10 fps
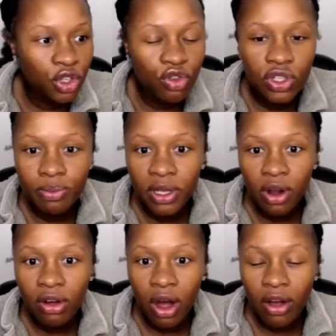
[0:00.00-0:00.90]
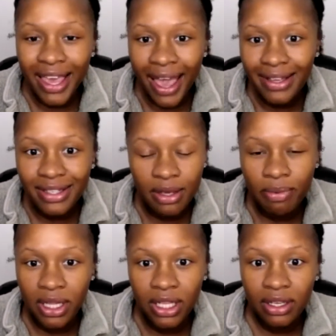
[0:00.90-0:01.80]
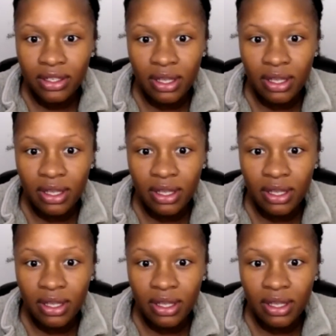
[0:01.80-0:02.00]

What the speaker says: do you spend on gas typically?